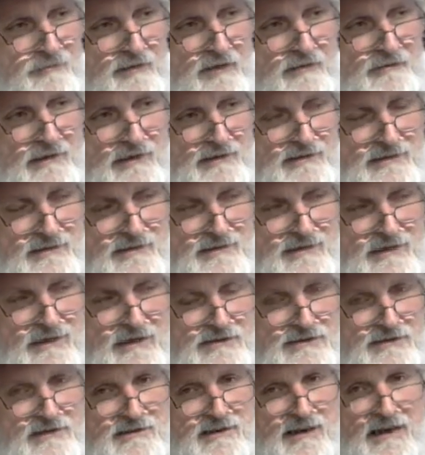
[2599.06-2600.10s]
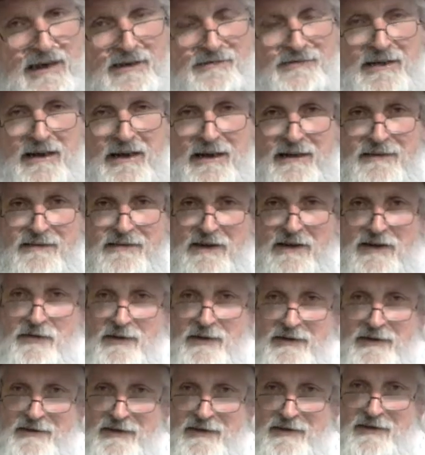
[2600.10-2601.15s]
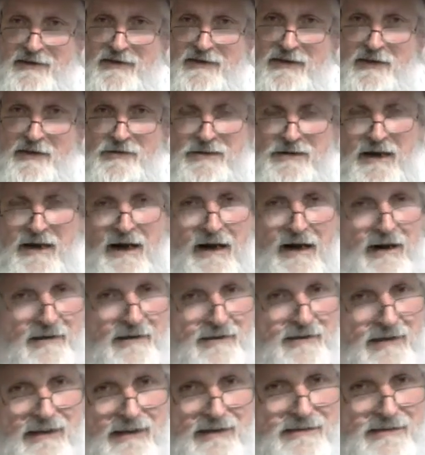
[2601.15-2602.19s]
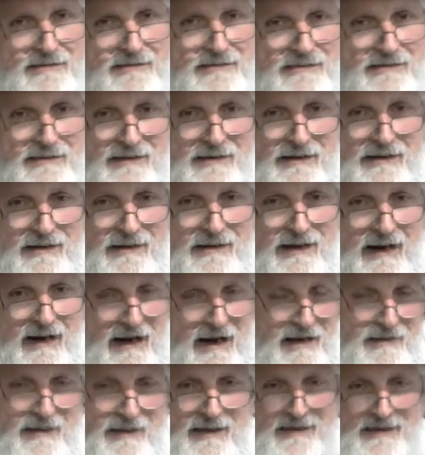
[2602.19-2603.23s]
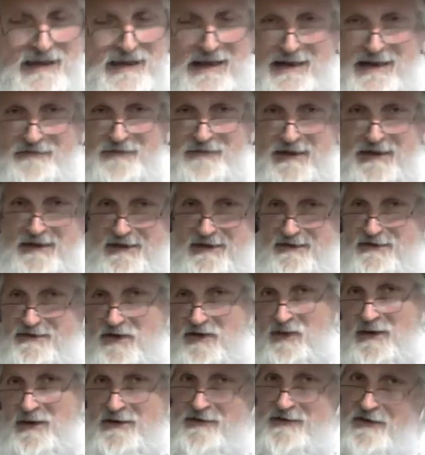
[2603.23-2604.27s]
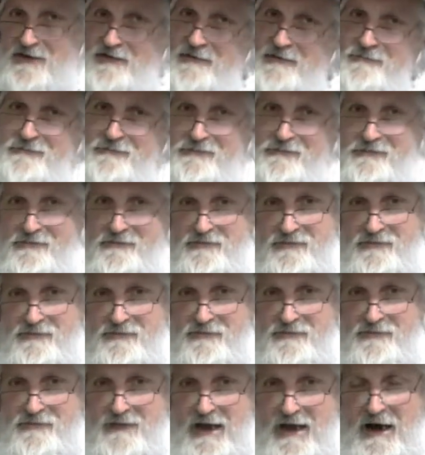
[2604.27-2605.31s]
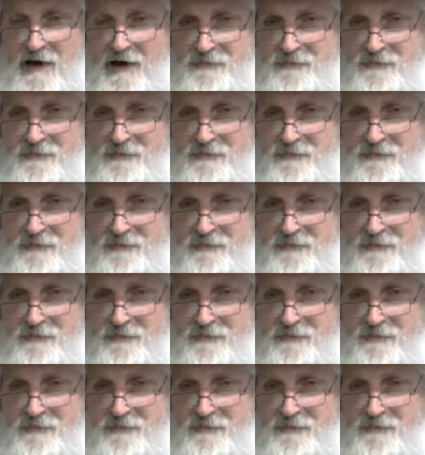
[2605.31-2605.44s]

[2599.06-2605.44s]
that decisions have consequences. You know, Yah said, I'll let you have the consequences. I'll